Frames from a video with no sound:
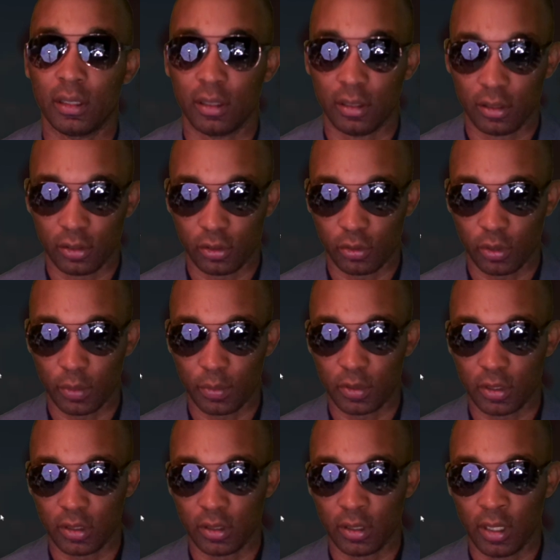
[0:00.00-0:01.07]
the
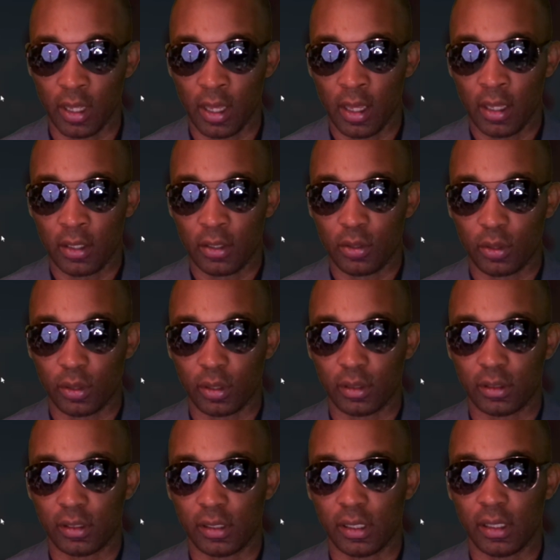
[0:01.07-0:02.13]
description, you
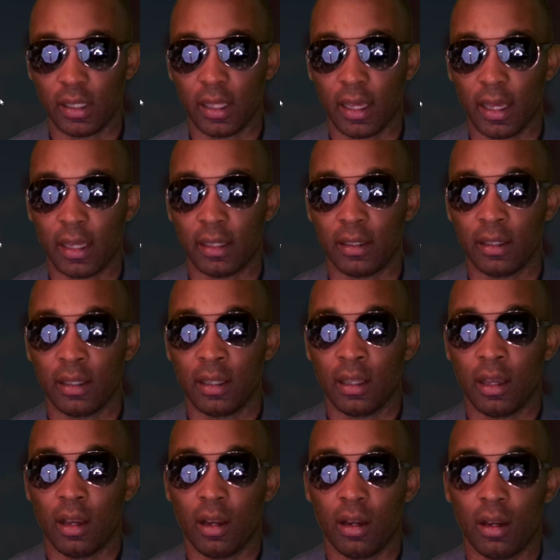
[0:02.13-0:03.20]
can see that
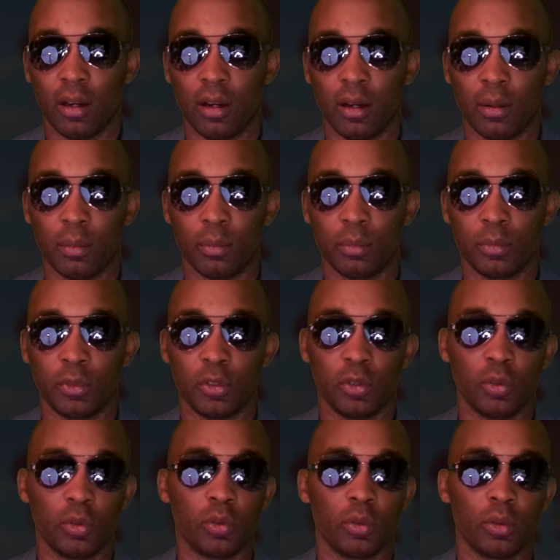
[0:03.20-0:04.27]

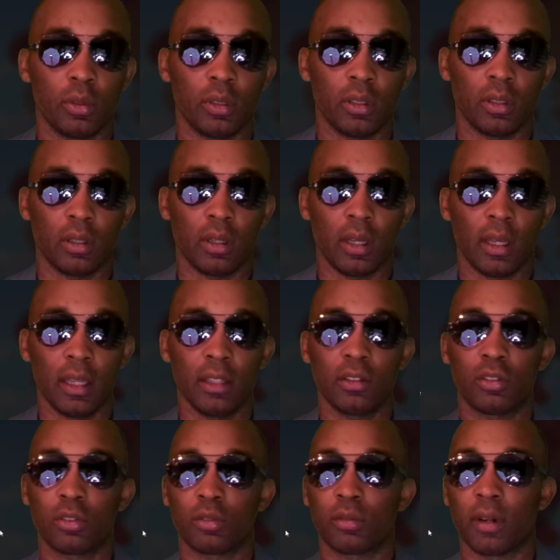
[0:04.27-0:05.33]
you
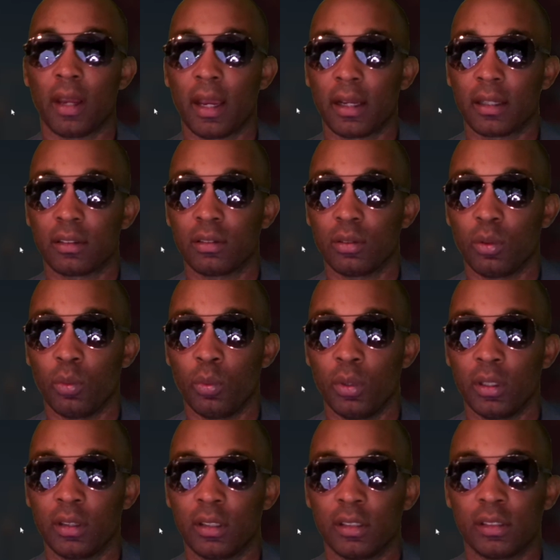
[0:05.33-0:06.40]
interact
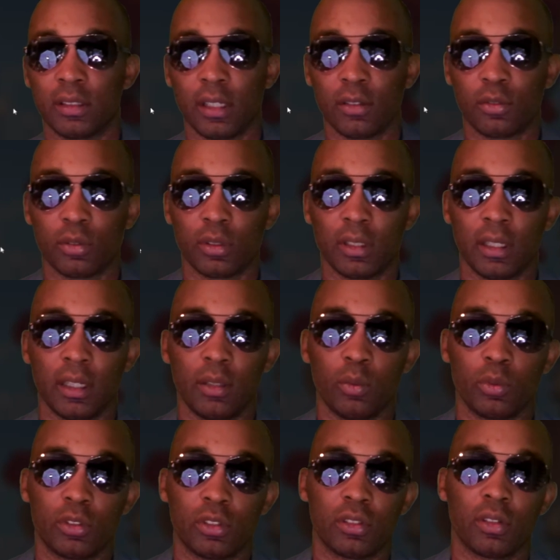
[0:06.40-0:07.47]
with Decentraland,
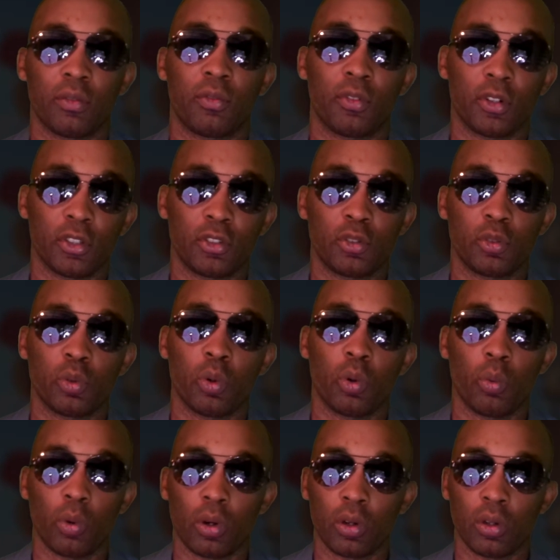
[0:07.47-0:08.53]
which is a virtual
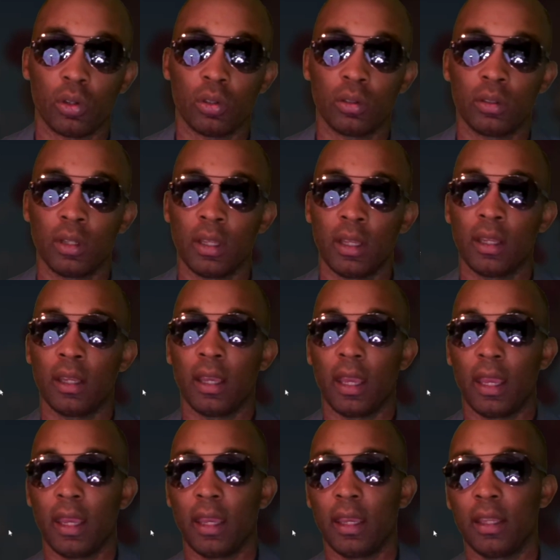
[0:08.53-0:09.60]
world,
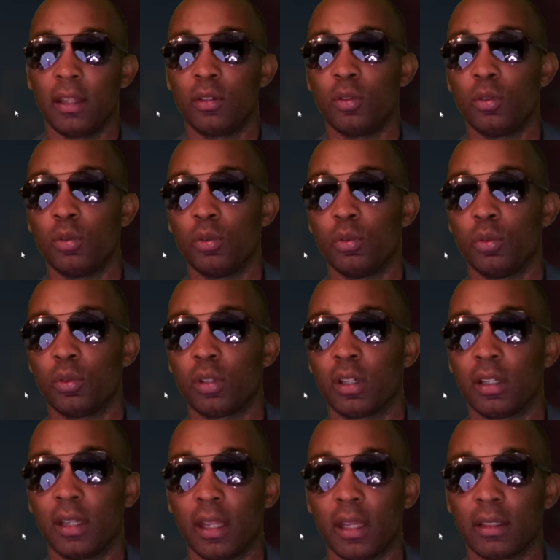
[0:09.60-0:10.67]
and you
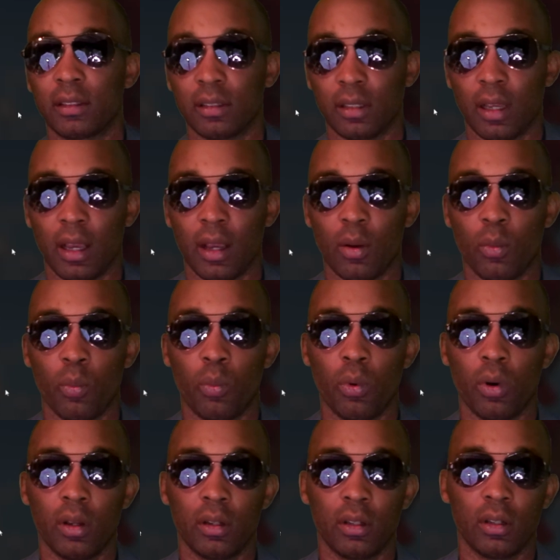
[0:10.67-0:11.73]
connect
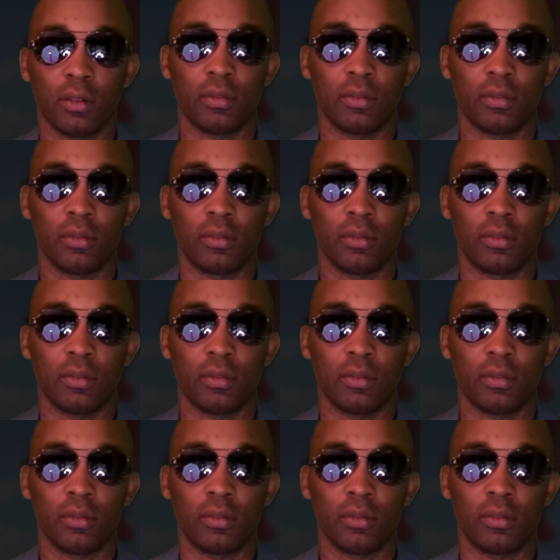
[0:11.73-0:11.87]
one of